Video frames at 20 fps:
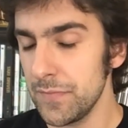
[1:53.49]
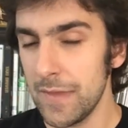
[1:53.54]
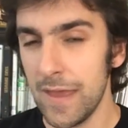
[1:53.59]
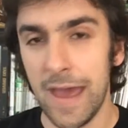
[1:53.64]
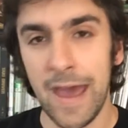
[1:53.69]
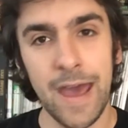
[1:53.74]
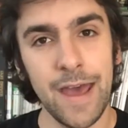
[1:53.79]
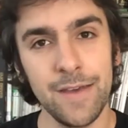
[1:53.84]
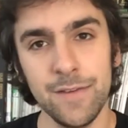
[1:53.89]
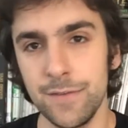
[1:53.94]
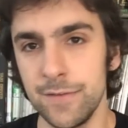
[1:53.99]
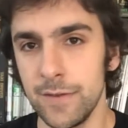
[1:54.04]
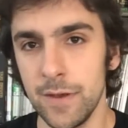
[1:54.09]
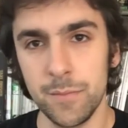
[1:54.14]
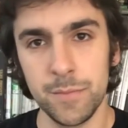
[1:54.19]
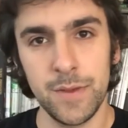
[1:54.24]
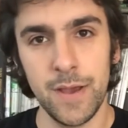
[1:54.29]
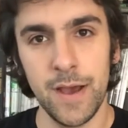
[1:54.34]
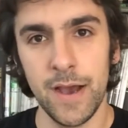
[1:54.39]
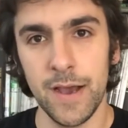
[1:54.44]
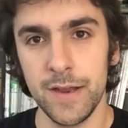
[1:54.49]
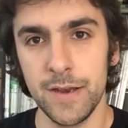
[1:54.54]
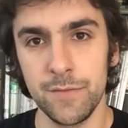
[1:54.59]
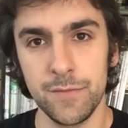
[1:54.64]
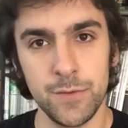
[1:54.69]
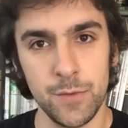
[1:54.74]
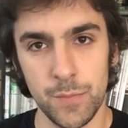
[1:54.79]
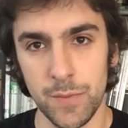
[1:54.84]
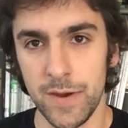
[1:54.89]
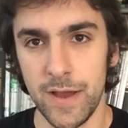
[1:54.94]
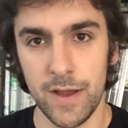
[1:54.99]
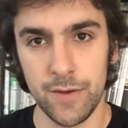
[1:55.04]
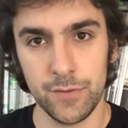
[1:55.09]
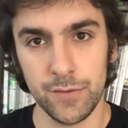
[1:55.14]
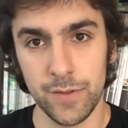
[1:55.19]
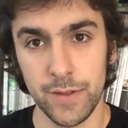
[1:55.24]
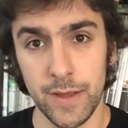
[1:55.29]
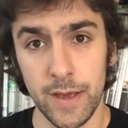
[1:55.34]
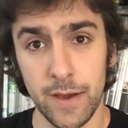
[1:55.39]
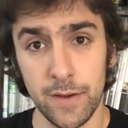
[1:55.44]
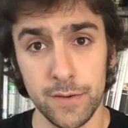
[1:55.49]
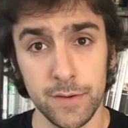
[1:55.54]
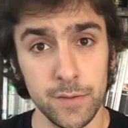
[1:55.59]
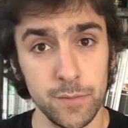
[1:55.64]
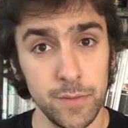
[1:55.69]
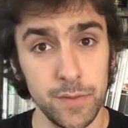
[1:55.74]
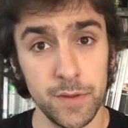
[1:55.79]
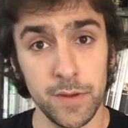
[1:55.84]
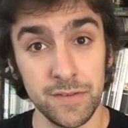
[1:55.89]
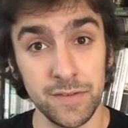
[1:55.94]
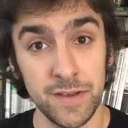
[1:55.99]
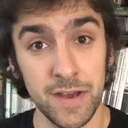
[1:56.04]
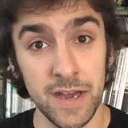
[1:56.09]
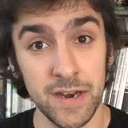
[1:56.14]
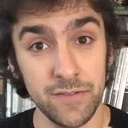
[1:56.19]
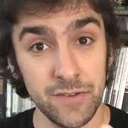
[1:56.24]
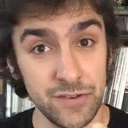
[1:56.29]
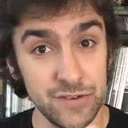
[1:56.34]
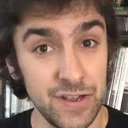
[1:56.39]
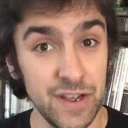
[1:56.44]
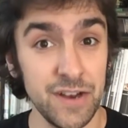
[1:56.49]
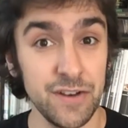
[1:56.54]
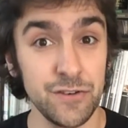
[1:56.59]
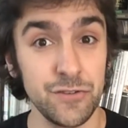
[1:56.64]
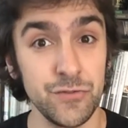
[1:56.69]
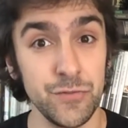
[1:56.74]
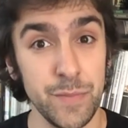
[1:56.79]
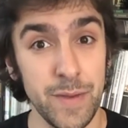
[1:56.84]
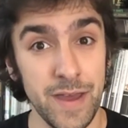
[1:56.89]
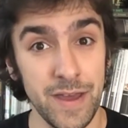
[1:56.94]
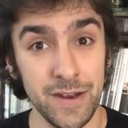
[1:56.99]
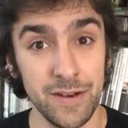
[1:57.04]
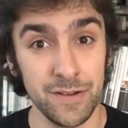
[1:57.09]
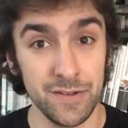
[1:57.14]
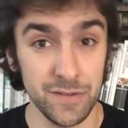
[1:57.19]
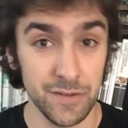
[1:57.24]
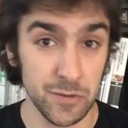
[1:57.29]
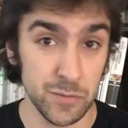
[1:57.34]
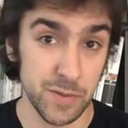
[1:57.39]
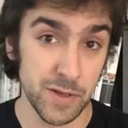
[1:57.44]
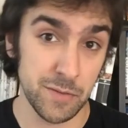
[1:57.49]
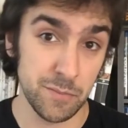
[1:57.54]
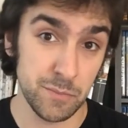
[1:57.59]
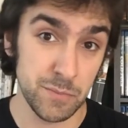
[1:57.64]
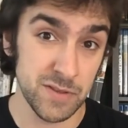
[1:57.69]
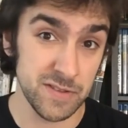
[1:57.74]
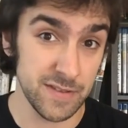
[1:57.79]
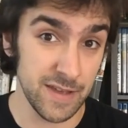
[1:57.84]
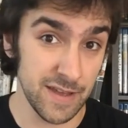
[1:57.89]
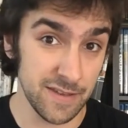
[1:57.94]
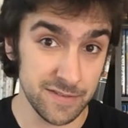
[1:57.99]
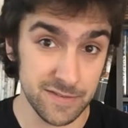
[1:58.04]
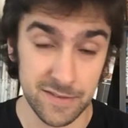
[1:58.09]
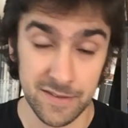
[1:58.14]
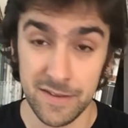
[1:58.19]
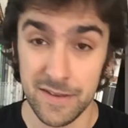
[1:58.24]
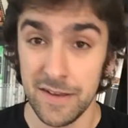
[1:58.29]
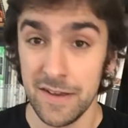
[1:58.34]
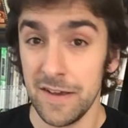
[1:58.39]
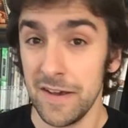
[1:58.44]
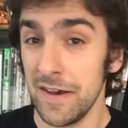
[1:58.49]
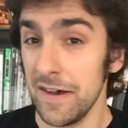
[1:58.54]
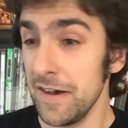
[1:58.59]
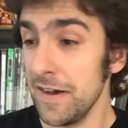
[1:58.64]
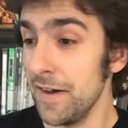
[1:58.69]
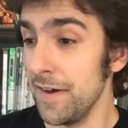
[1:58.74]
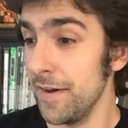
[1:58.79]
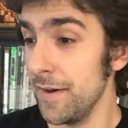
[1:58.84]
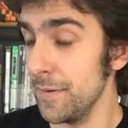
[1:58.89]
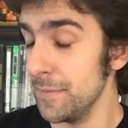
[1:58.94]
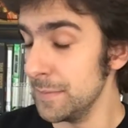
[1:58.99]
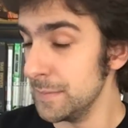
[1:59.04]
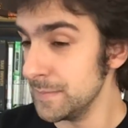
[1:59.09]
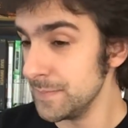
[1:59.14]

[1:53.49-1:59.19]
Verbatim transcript: Has some kind of supernatural encounter with, is kind of a changed man, a little bit possessed. And